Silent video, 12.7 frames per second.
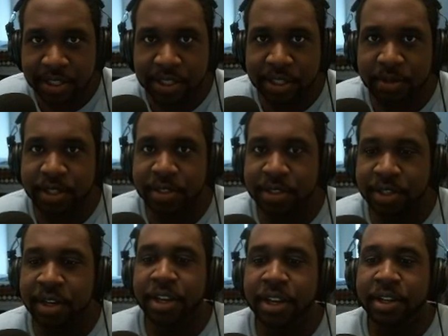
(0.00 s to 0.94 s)
to a
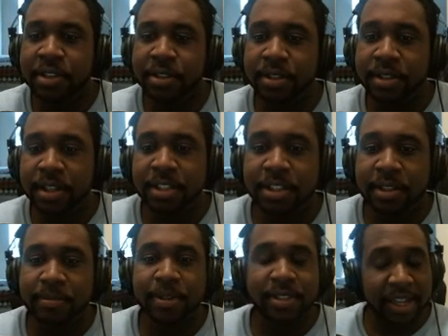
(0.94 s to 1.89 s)
user,
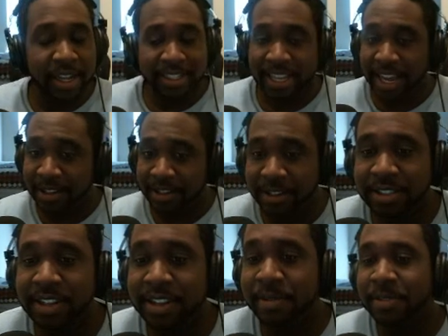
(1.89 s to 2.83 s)
exactly,
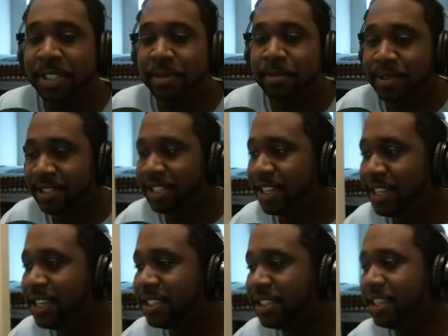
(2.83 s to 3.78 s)
Tim. Simplicity
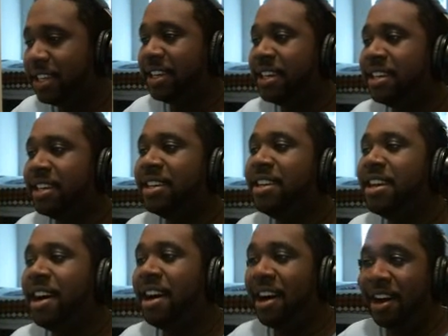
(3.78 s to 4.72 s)
is key.
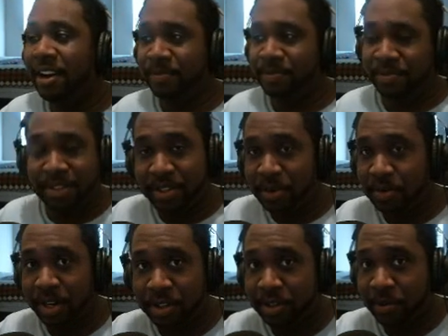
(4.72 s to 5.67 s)
You
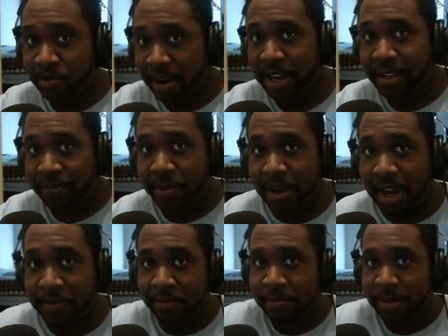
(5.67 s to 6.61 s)
want to do red if you
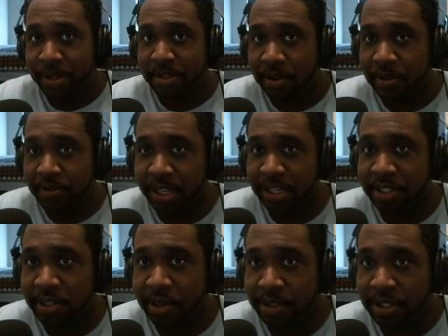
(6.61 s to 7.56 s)
have a big notification
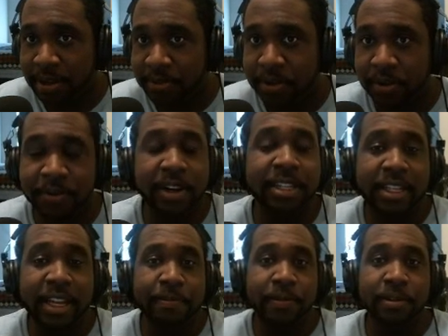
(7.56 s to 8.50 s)
shows up. So for
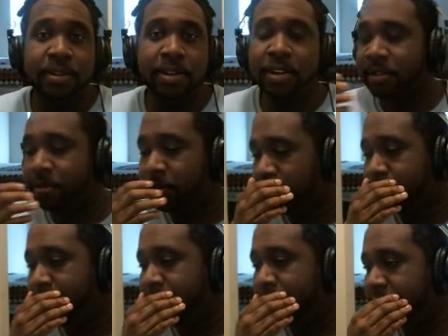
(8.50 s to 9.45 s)
example, on a
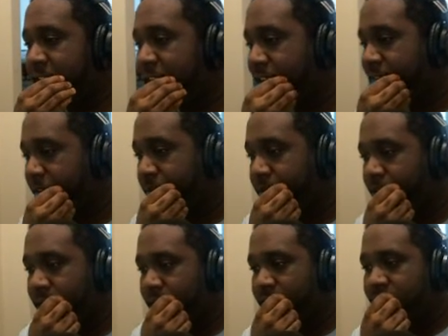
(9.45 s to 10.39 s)
project that I have on
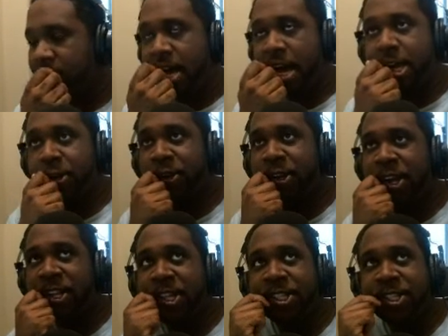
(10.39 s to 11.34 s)
work, I
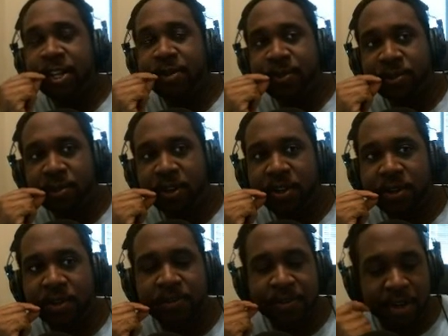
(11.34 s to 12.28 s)
created some sort
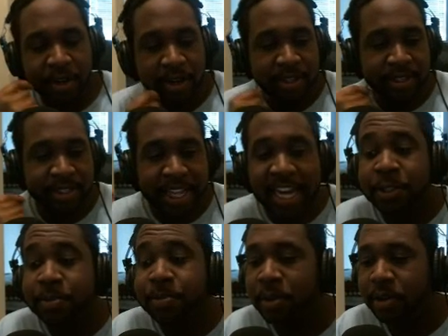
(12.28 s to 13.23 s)
of
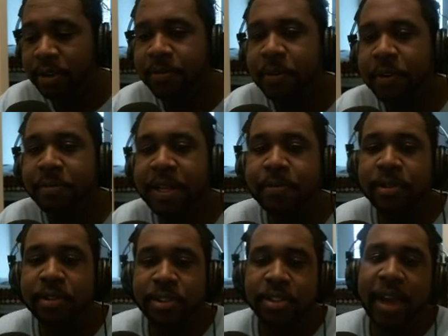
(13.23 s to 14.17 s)
dashboard for
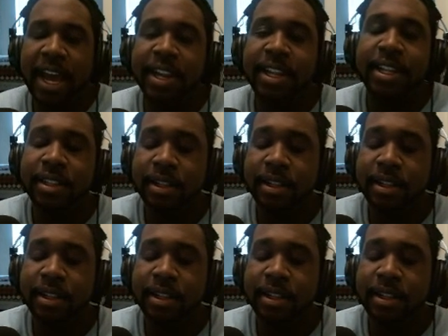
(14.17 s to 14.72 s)
people to edit